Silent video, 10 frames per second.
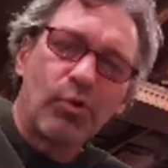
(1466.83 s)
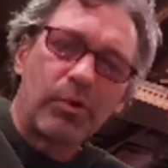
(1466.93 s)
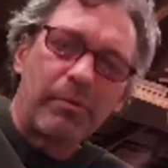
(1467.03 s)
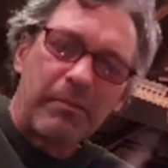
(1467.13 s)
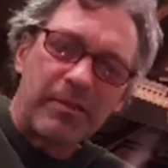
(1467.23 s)
cool
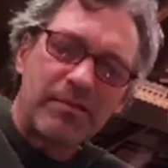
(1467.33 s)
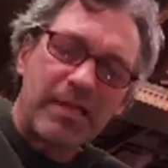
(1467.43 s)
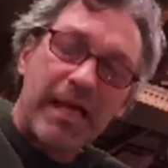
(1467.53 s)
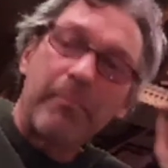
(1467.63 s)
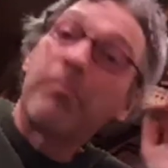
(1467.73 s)
to be able to see
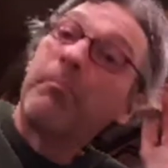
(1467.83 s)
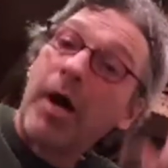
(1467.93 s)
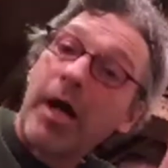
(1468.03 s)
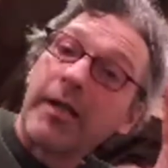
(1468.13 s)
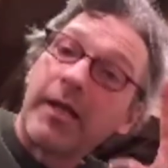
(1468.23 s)
that,
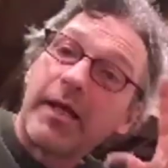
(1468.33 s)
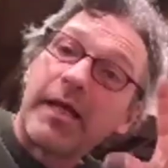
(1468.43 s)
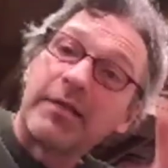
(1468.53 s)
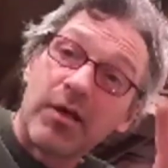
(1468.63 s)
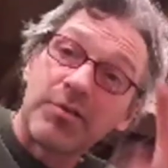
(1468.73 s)
but.
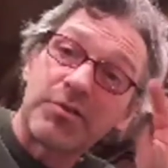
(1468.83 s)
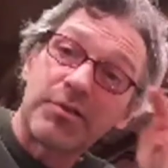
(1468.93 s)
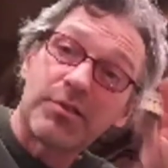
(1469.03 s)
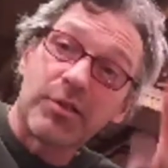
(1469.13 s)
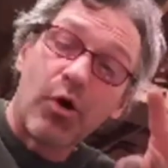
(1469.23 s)
It does
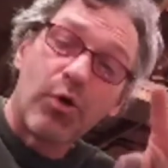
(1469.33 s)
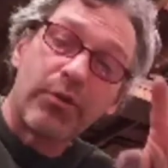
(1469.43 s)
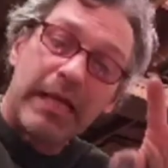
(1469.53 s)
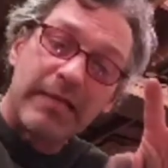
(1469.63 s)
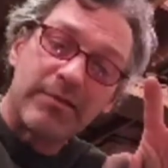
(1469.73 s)
slow
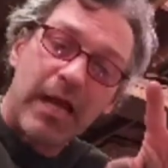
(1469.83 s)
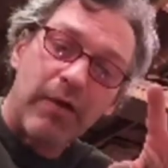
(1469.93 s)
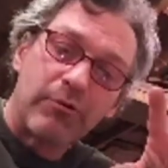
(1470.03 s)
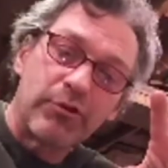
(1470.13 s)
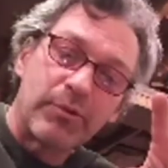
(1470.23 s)
things down
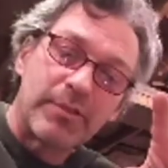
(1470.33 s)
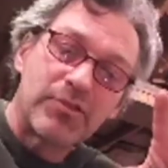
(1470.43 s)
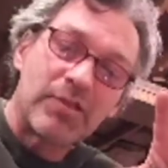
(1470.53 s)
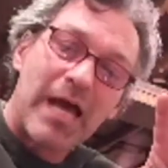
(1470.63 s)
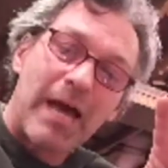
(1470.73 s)
to a stop.